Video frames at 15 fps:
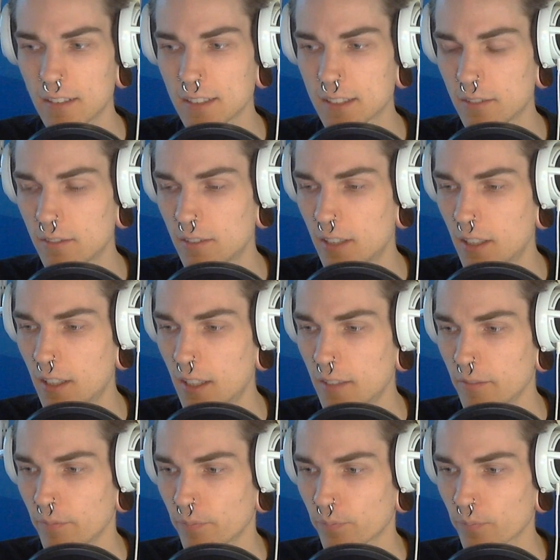So
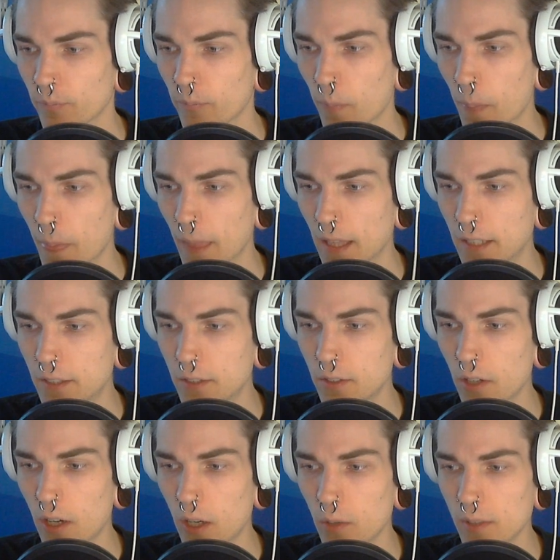you
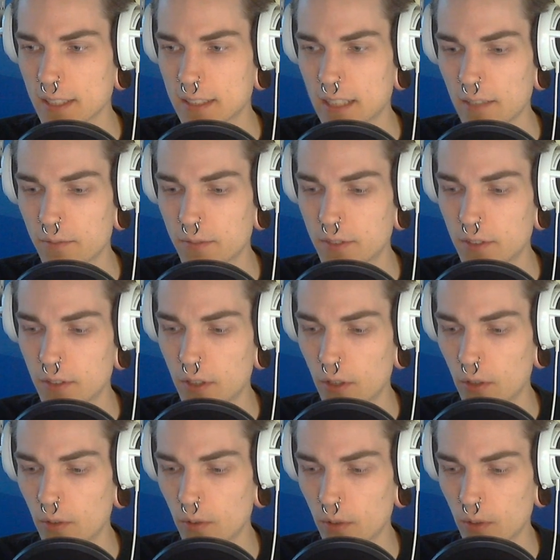always have to
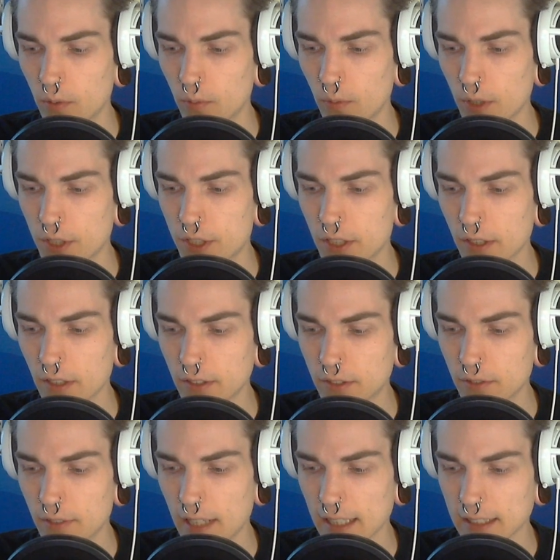know what you're gonna
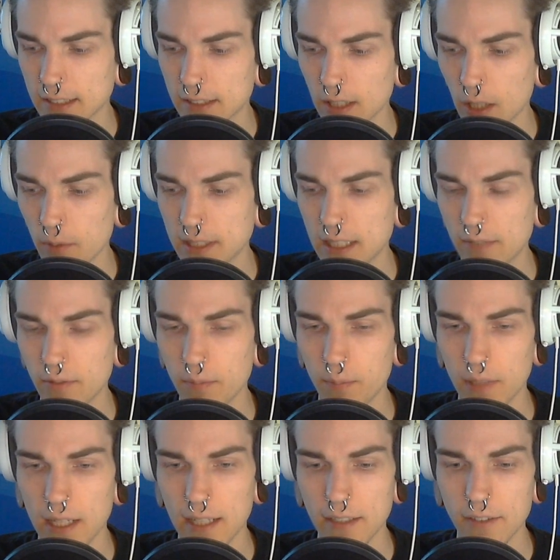do next. Always have a
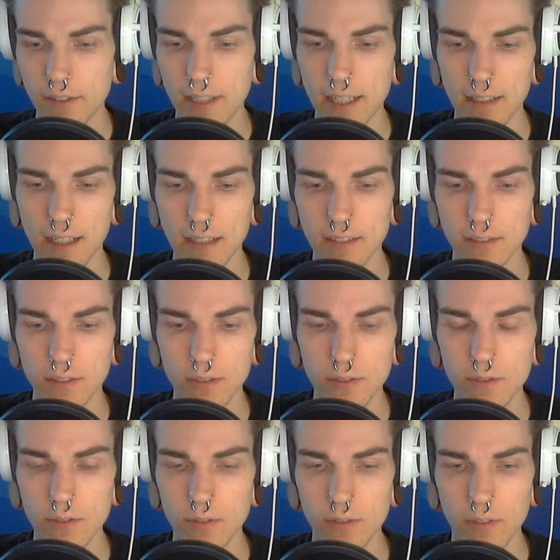plan in your head, like
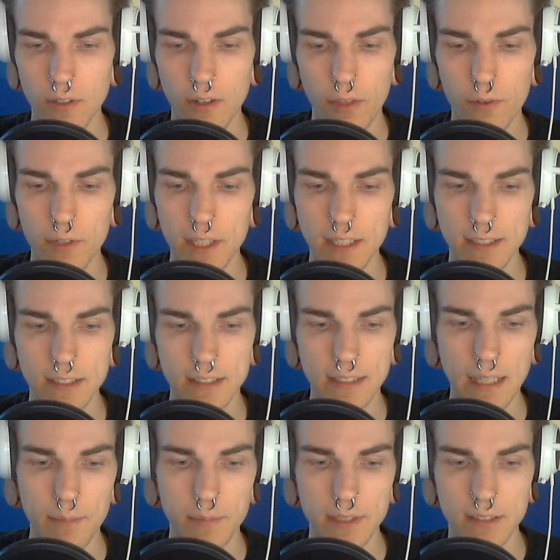2 or 3
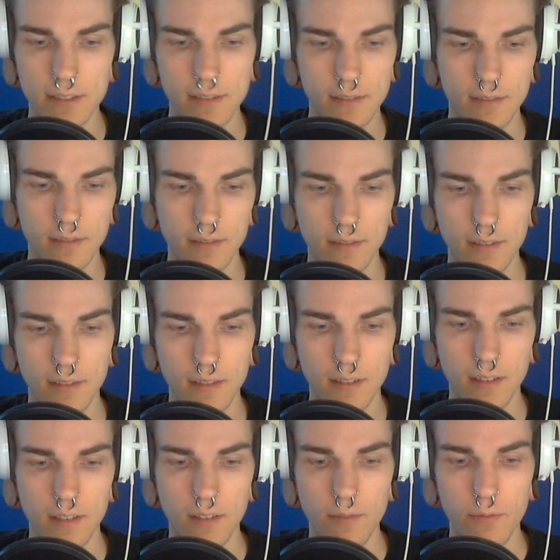steps
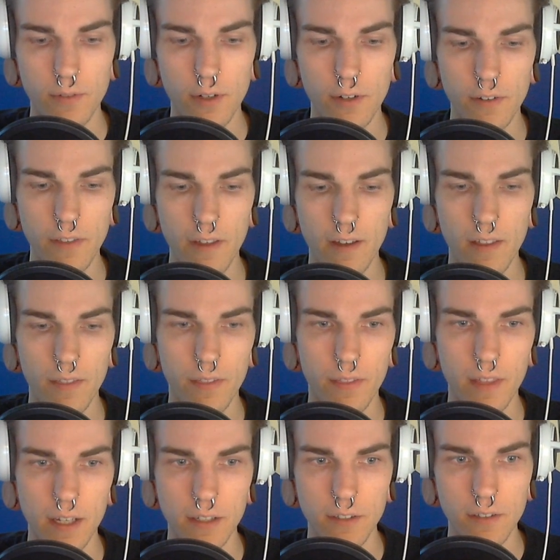further
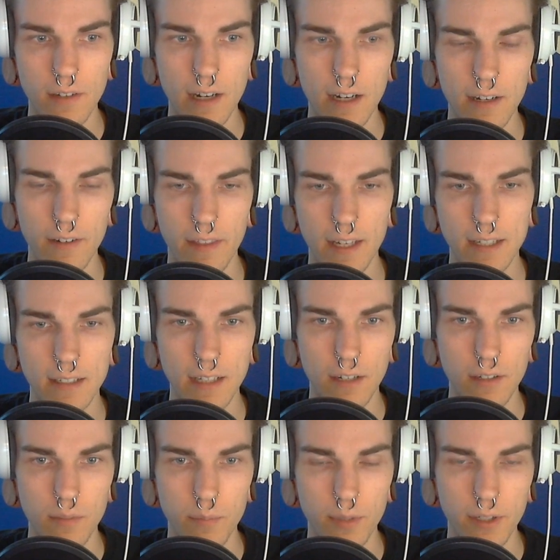than you are at that
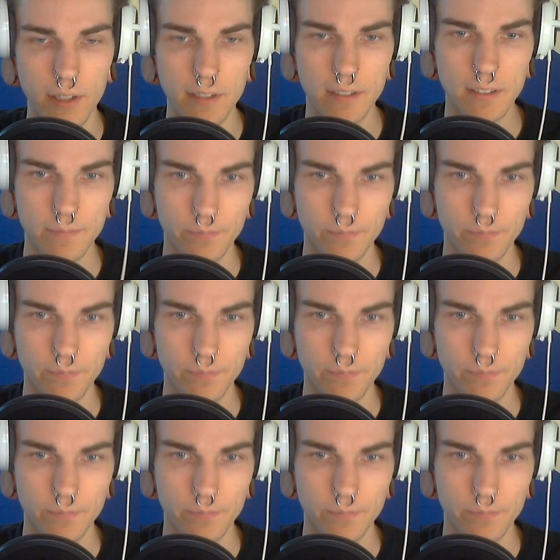current point.